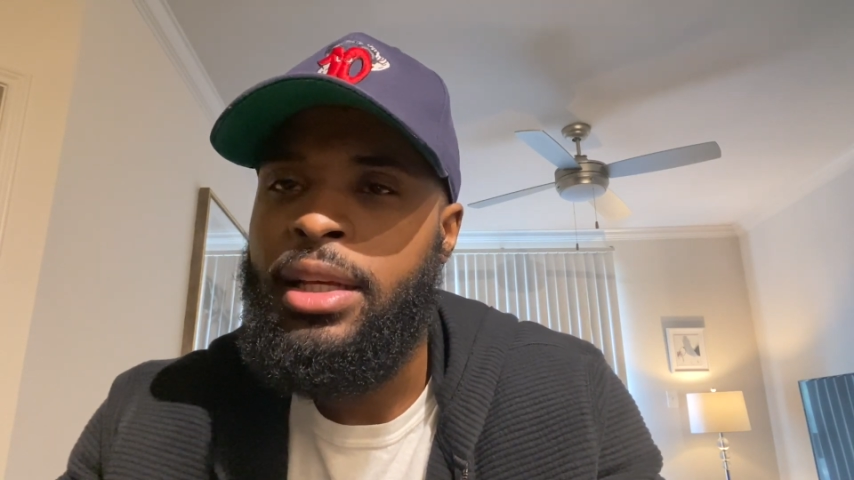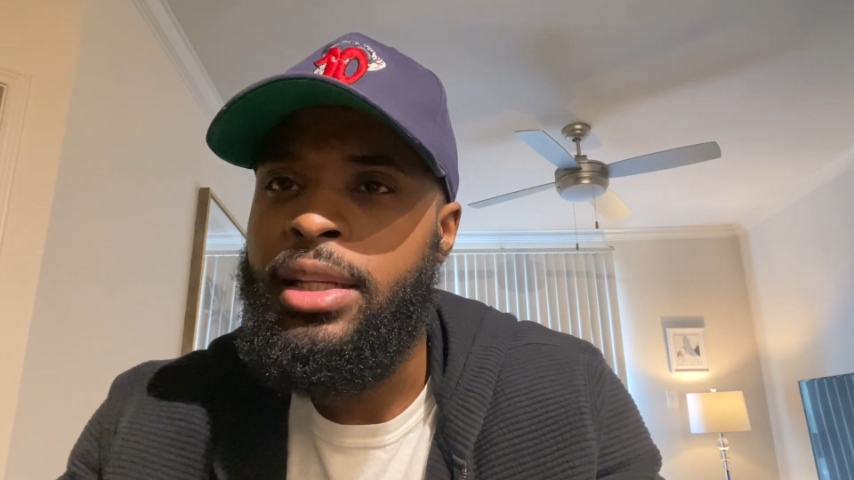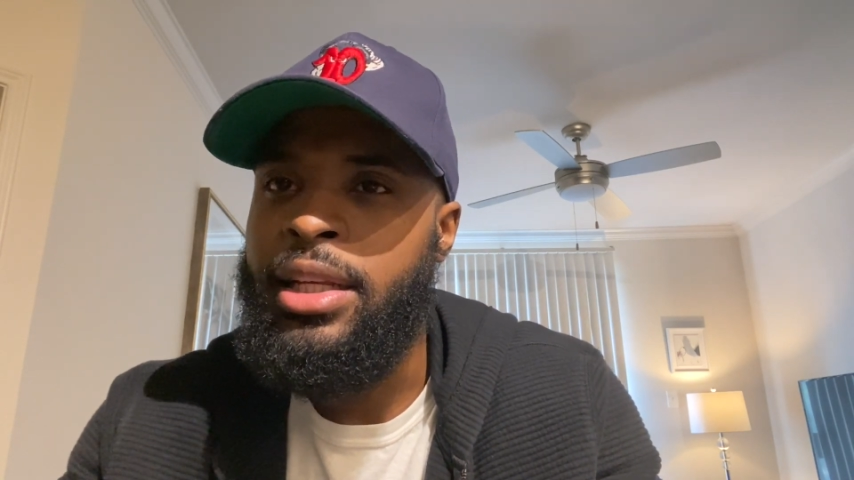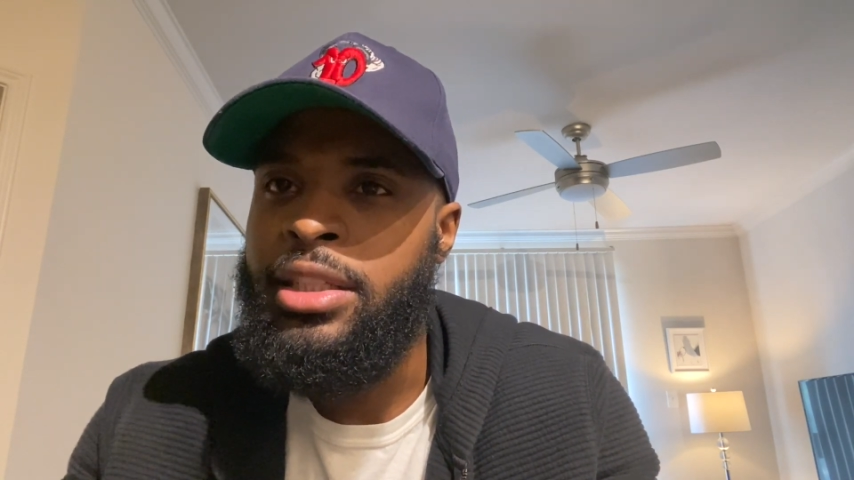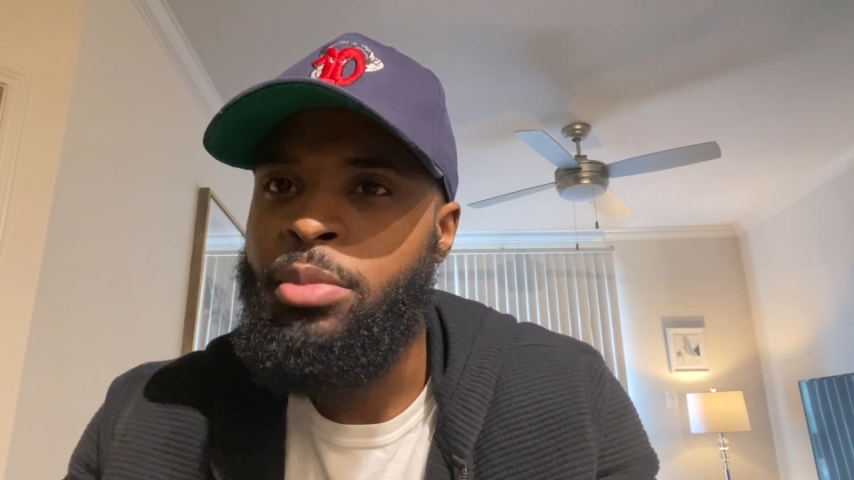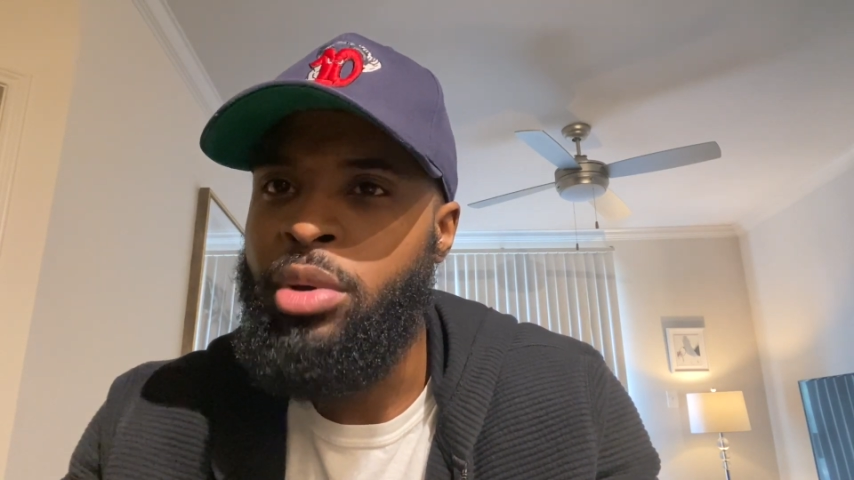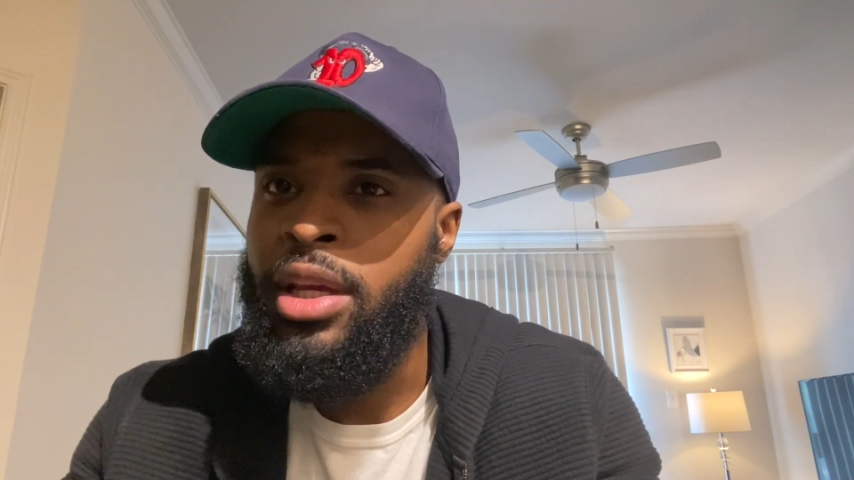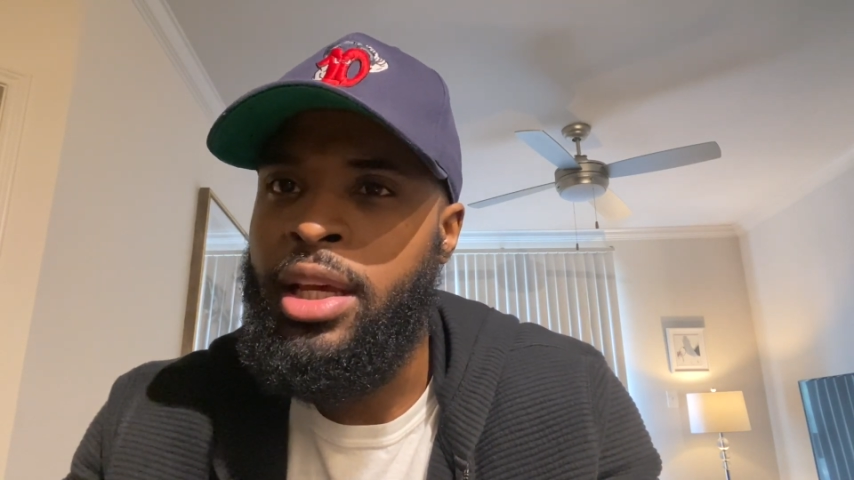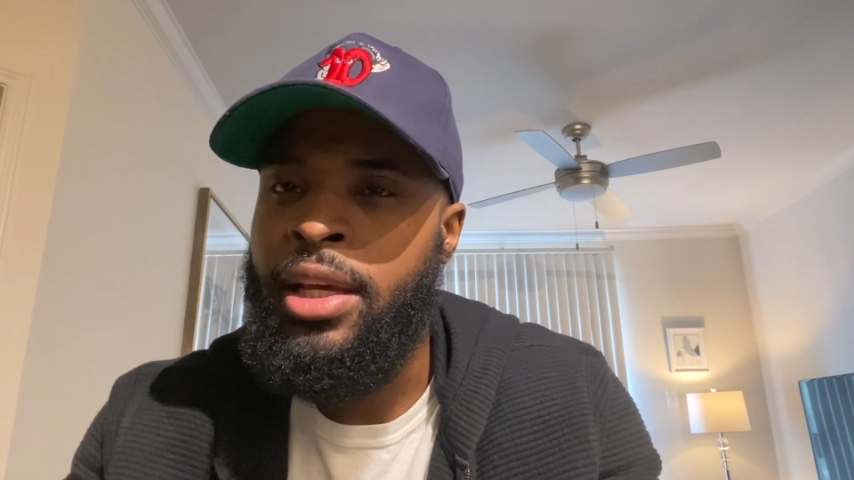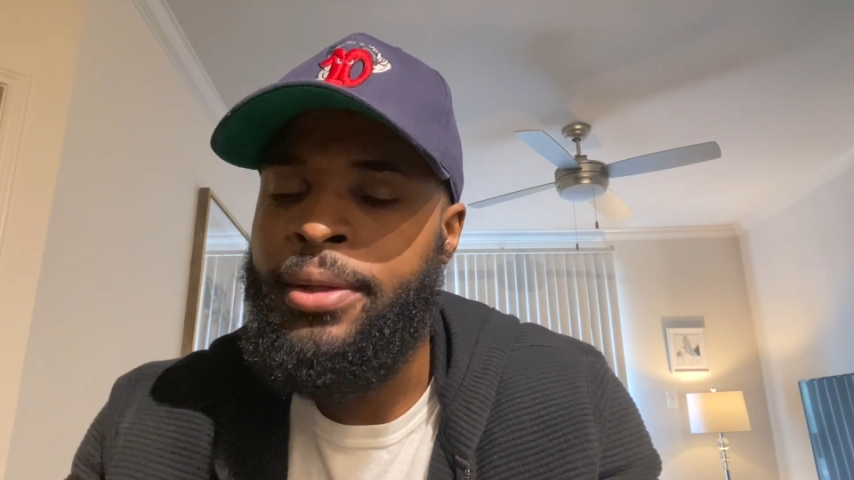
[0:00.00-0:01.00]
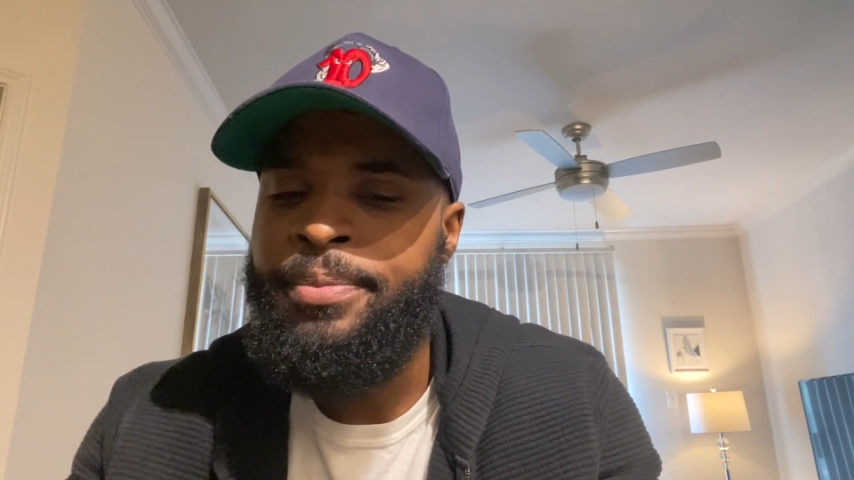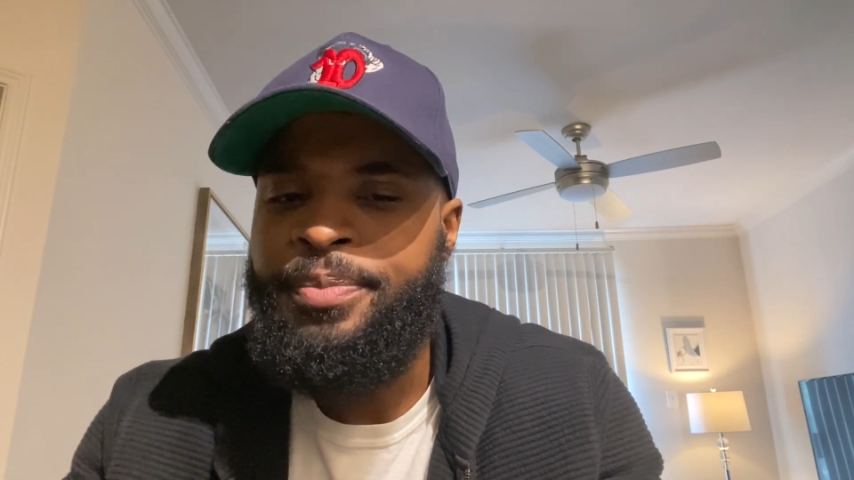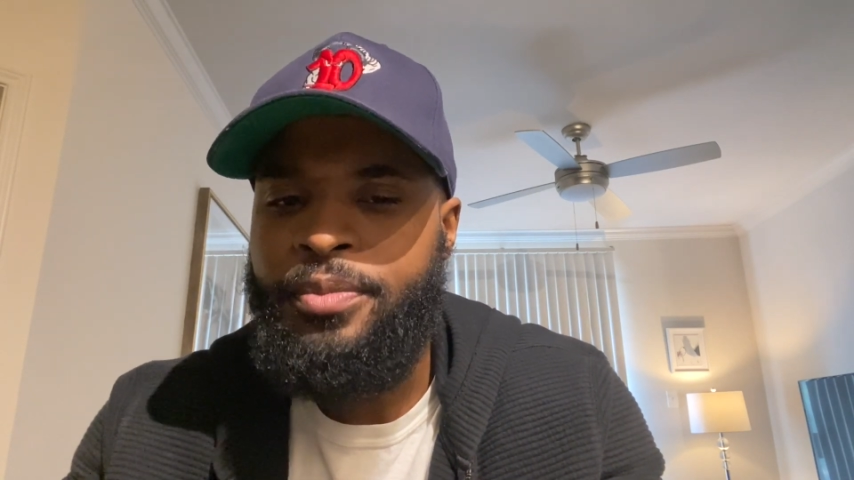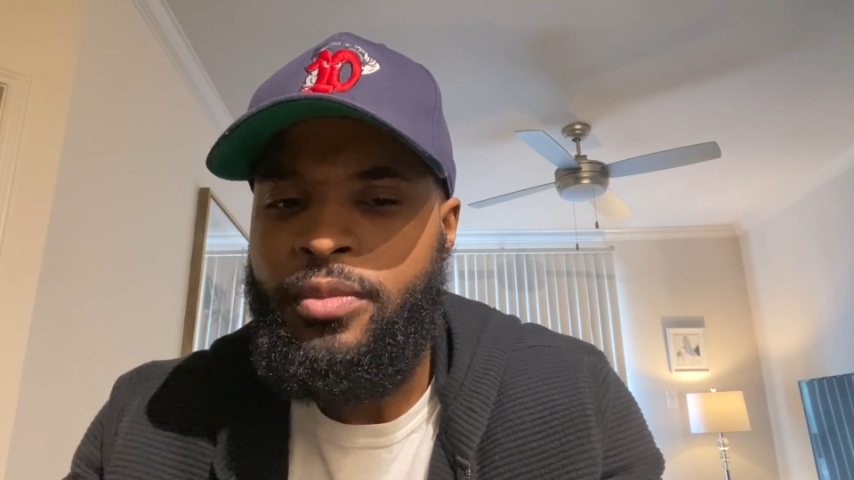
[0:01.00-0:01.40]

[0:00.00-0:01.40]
this being